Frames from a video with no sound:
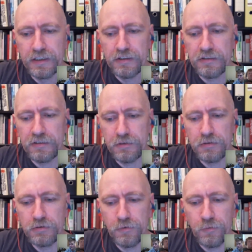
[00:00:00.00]

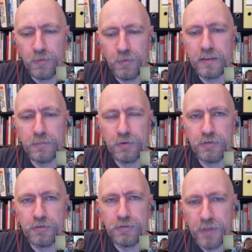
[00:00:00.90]
So we can
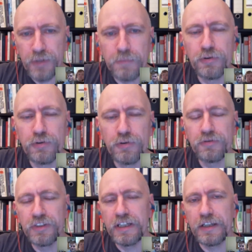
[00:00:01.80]
bring the push
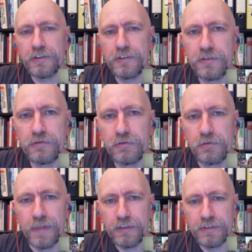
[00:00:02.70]
notifications to
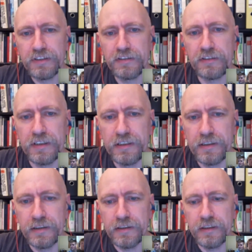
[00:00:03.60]
Matrix in
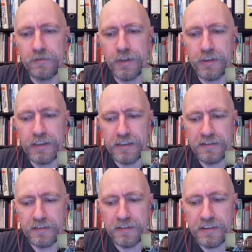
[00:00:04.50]
a very
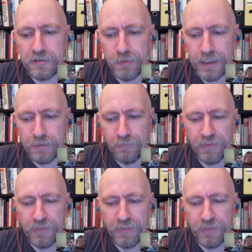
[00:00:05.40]
nice and easy way.